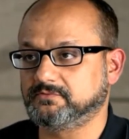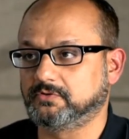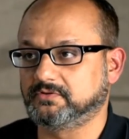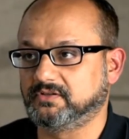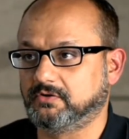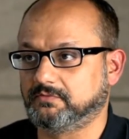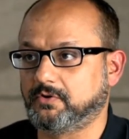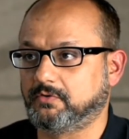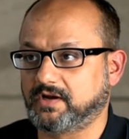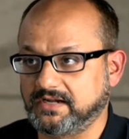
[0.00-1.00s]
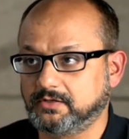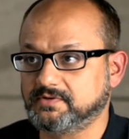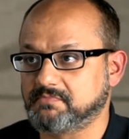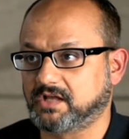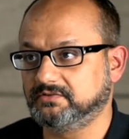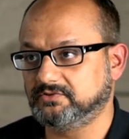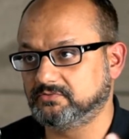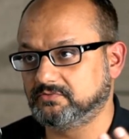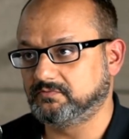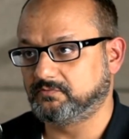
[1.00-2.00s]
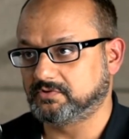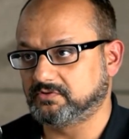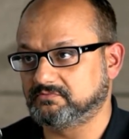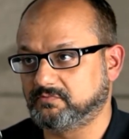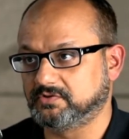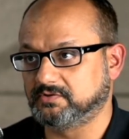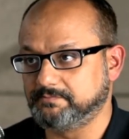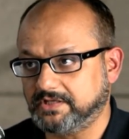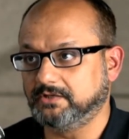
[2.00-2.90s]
or end of the month to for the bill